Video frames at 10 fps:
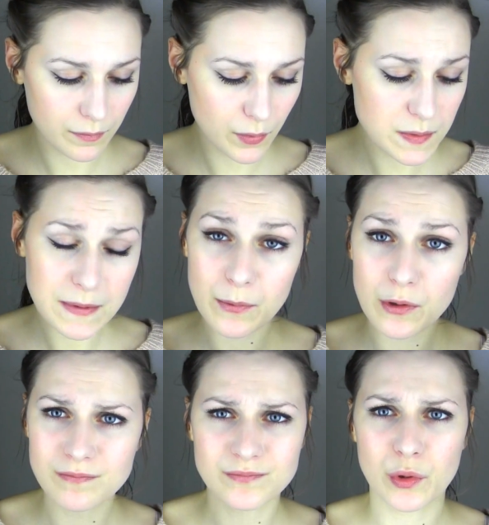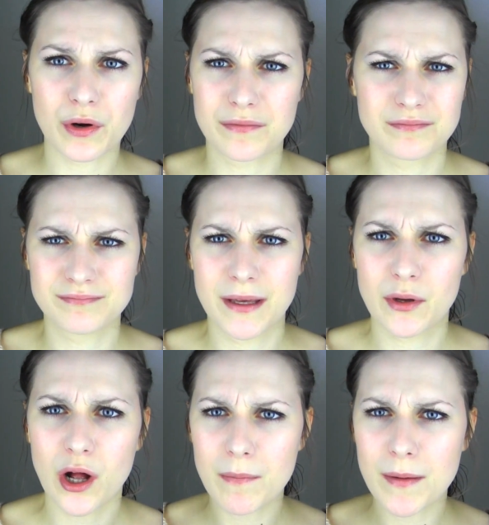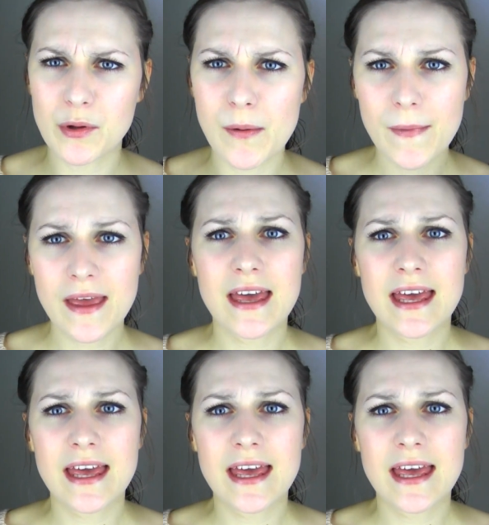most people, or maybe all people,